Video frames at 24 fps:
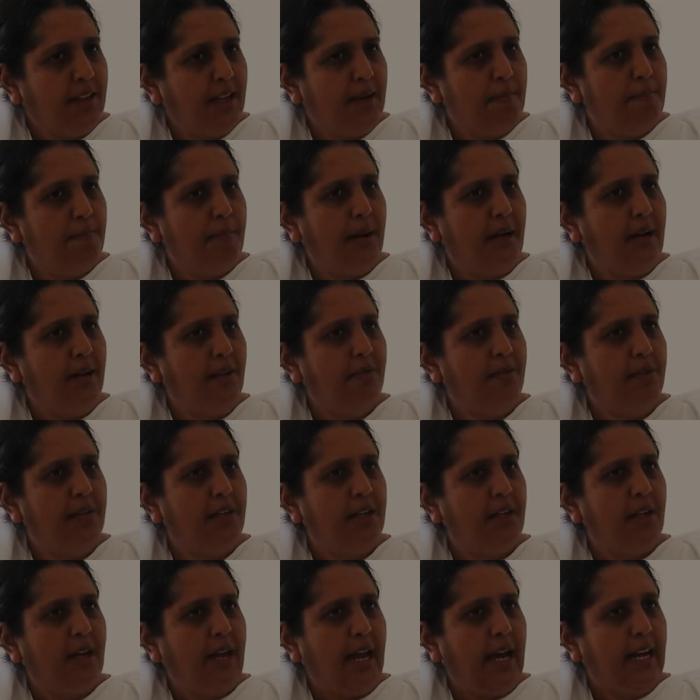that path
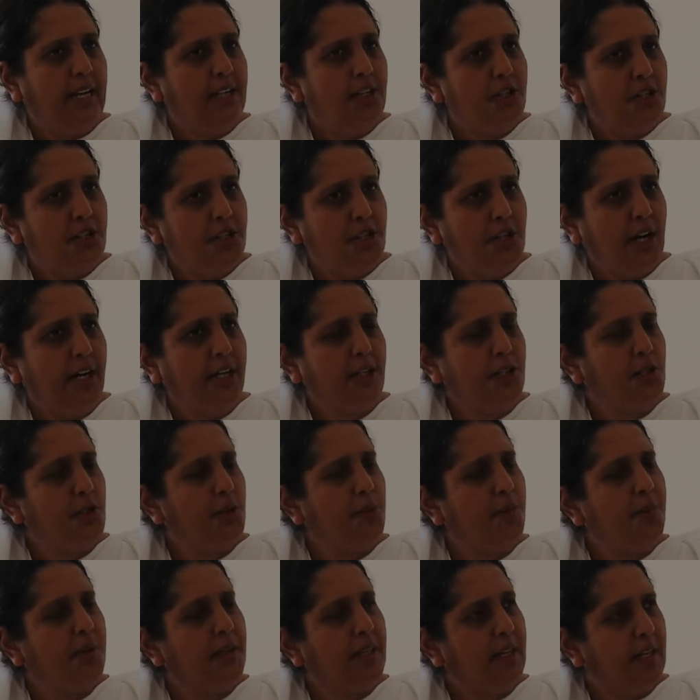and try
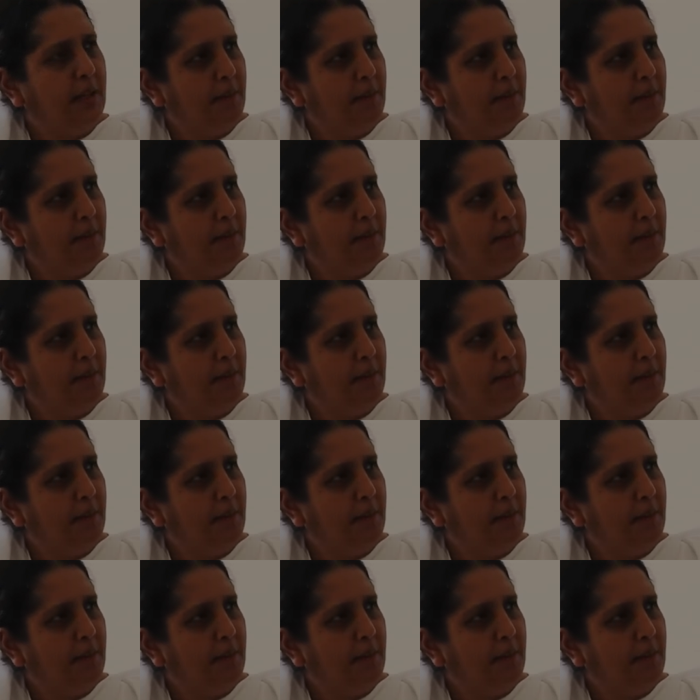to be